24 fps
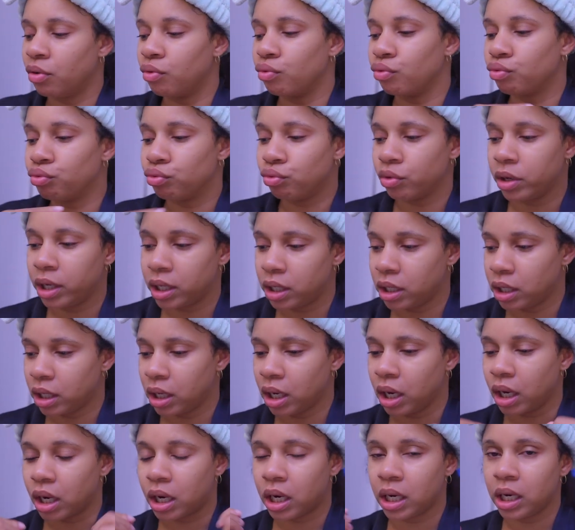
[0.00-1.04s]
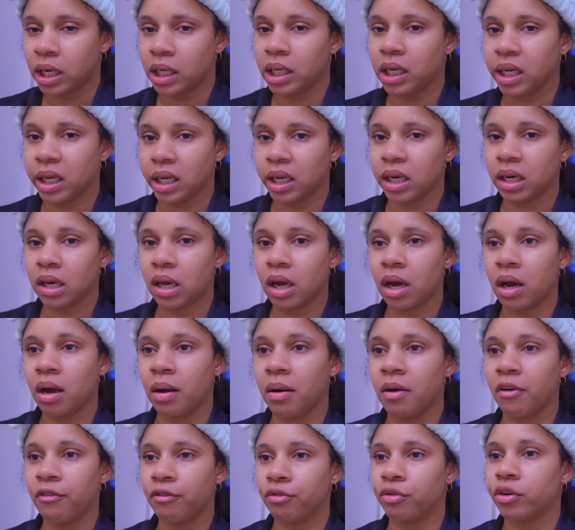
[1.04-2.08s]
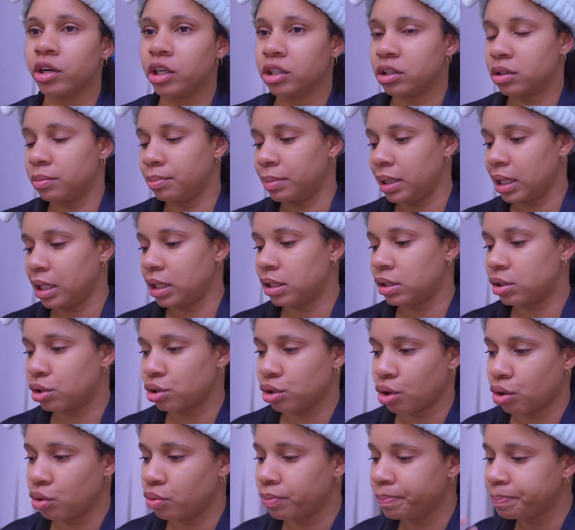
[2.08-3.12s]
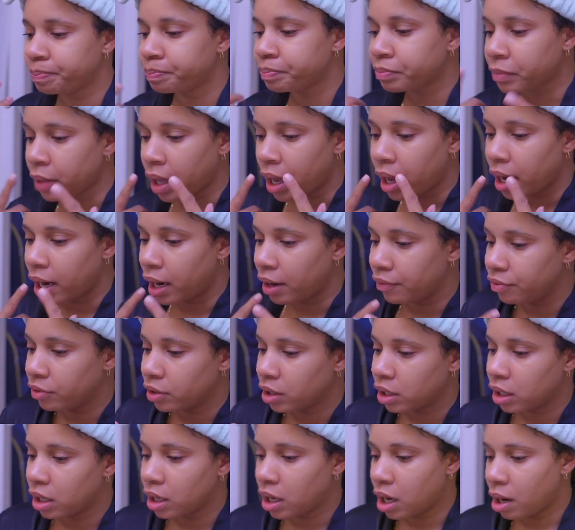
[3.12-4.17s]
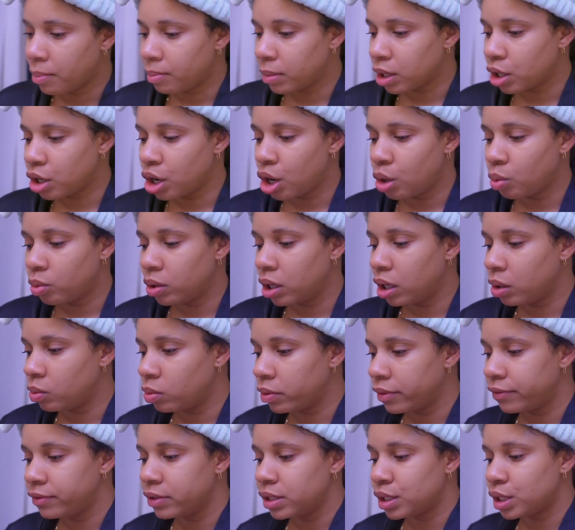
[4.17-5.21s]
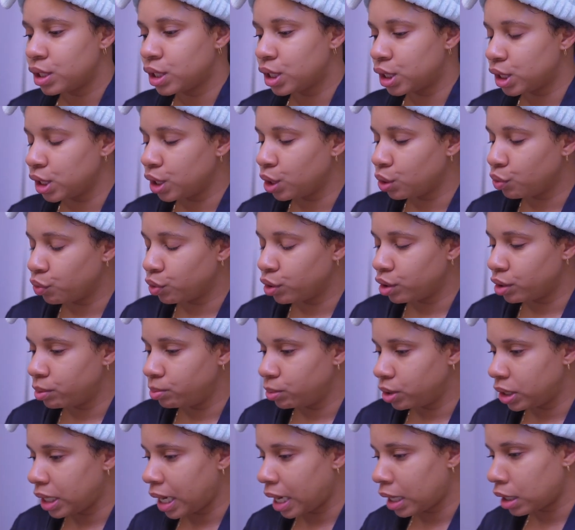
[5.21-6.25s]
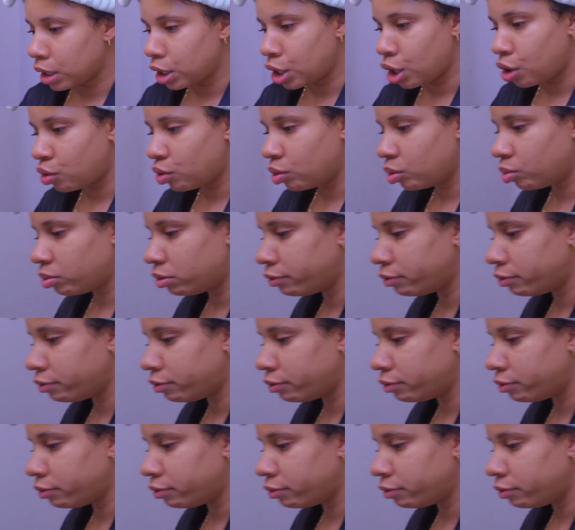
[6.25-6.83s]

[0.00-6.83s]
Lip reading: ready, a clean, fresh base. So after that, I'm gonna go in with a serum. You gotta go in